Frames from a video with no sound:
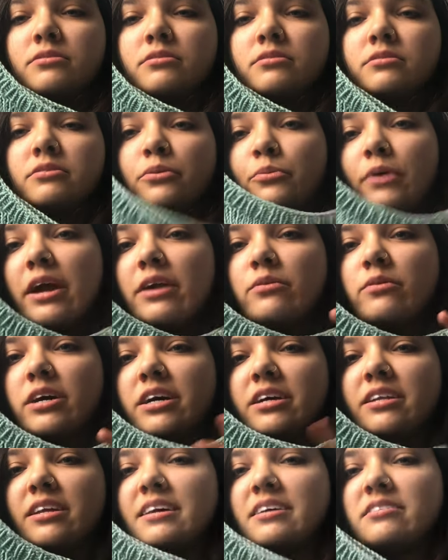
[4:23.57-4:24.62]
the right
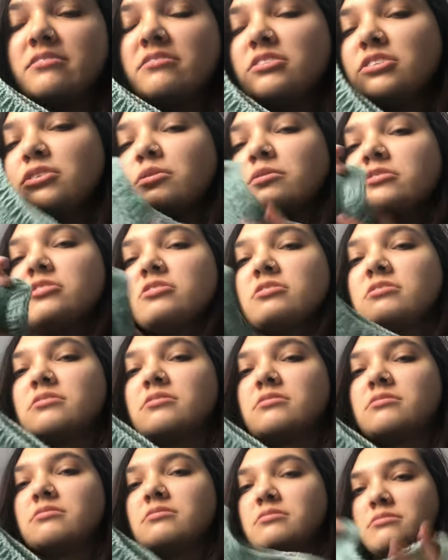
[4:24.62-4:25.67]
one, and you know,
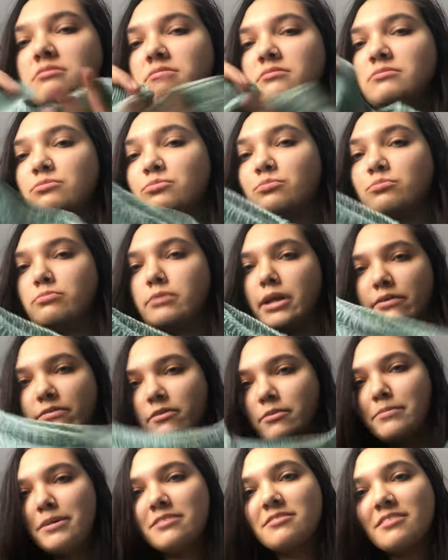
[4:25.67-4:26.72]
just whatever
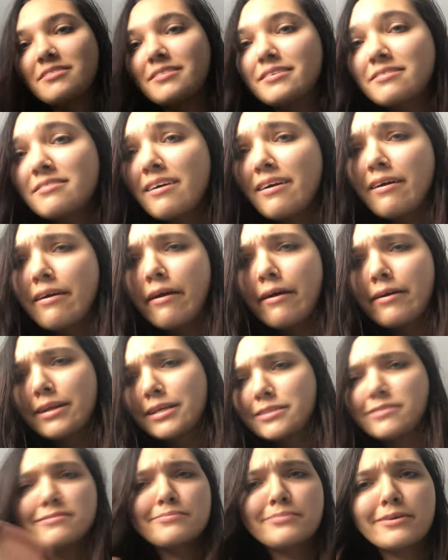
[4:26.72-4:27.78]
makes the design.
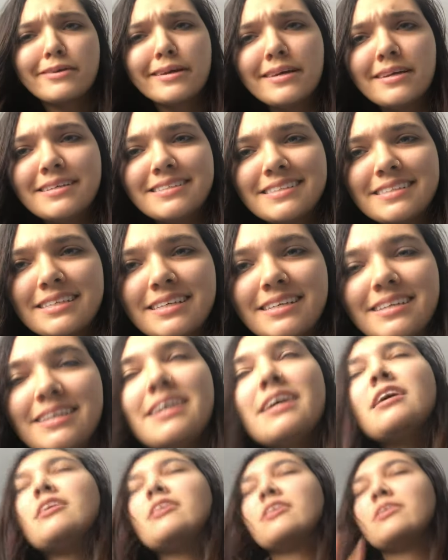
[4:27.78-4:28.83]
It's super easy.
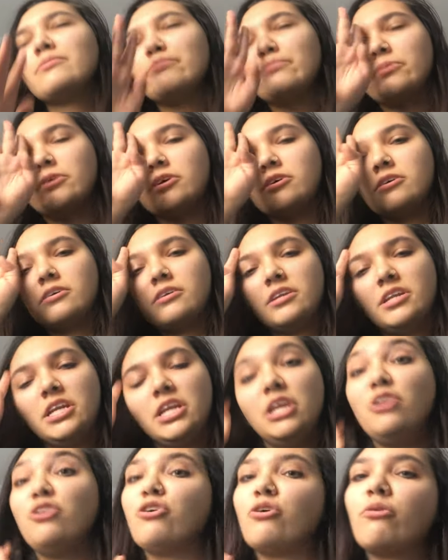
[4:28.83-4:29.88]
But
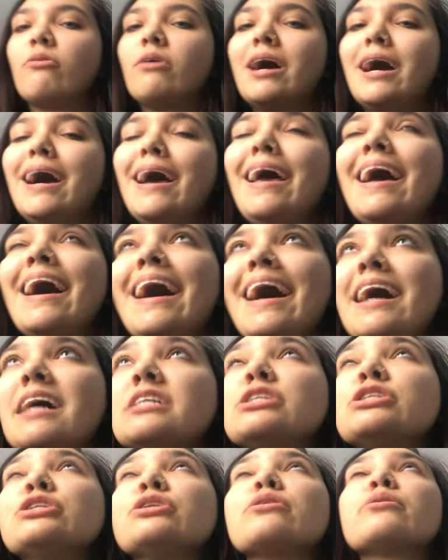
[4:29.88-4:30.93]
no, I had
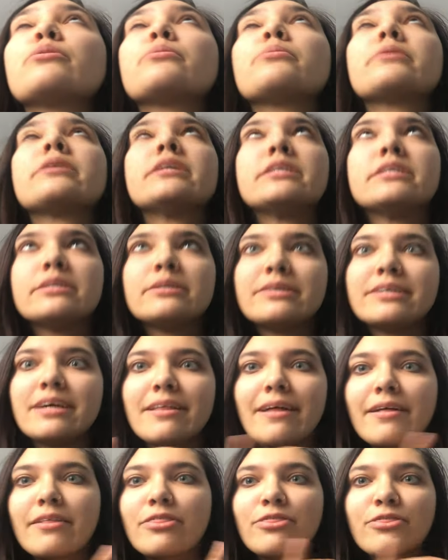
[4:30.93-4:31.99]
to redo it
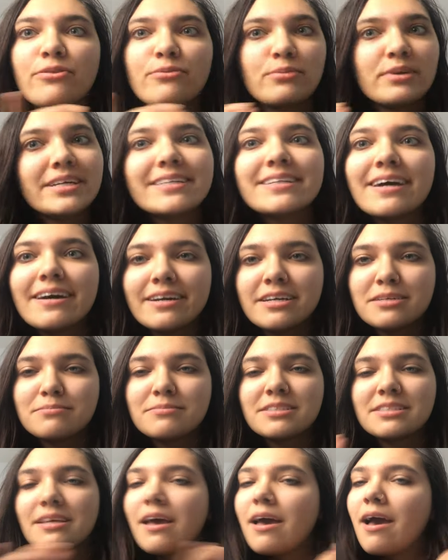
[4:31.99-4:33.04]
like 3
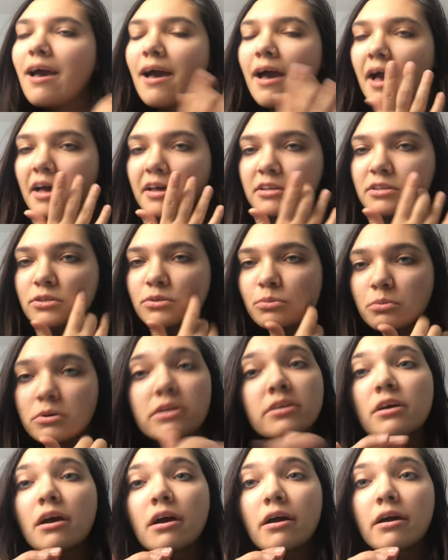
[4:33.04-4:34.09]
times. I swear to
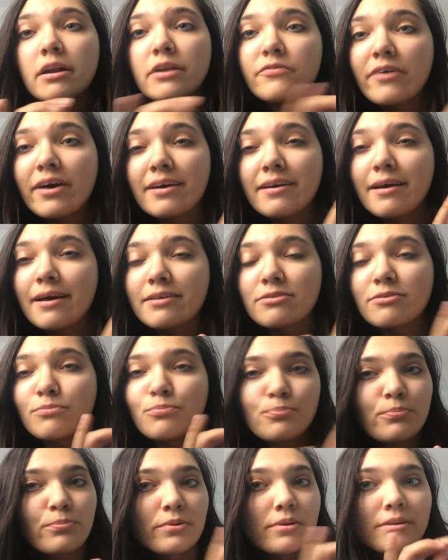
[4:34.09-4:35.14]
God, if I had to
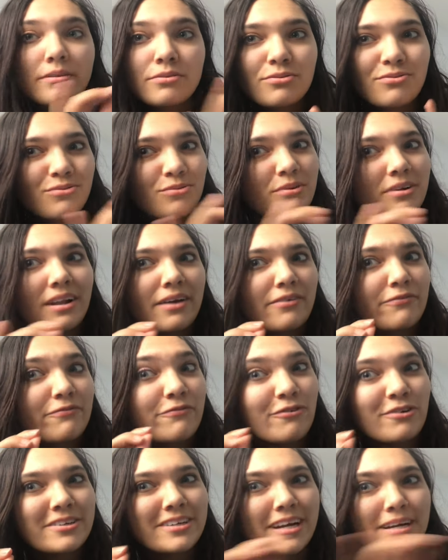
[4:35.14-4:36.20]
do it like
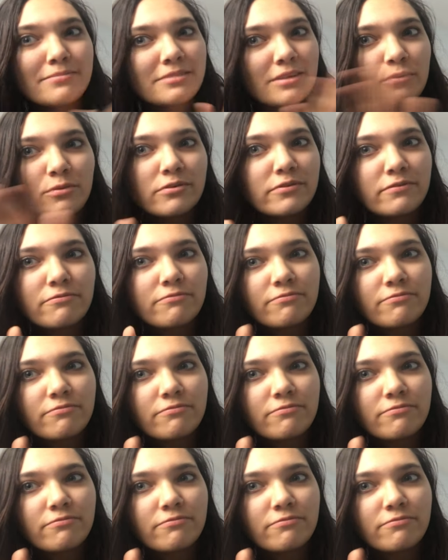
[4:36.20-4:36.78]
4 times, I would have,